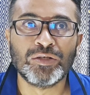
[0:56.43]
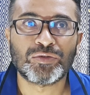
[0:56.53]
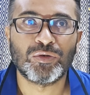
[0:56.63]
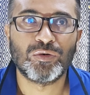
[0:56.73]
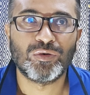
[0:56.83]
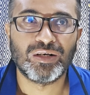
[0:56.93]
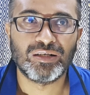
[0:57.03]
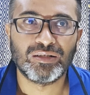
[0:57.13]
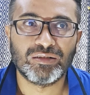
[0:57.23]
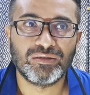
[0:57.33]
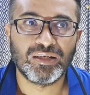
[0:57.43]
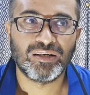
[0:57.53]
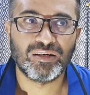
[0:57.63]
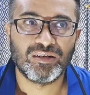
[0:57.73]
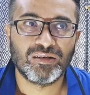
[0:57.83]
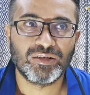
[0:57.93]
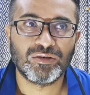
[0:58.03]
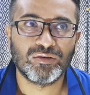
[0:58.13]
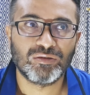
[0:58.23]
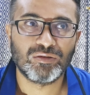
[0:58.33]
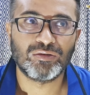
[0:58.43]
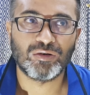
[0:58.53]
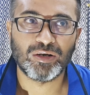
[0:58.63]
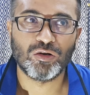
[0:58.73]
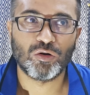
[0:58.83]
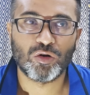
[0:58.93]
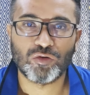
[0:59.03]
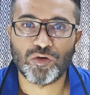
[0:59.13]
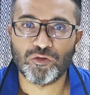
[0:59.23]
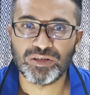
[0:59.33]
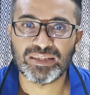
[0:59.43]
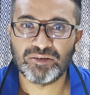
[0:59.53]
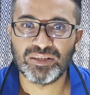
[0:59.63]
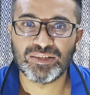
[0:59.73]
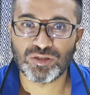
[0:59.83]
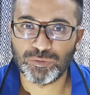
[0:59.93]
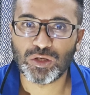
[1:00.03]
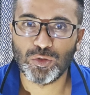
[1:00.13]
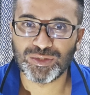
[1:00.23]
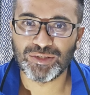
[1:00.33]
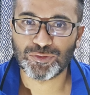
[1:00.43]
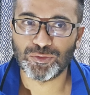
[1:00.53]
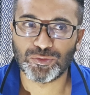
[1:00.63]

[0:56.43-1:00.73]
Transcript: So uh, there are, you know, a lot of office and everything is going to be closing soon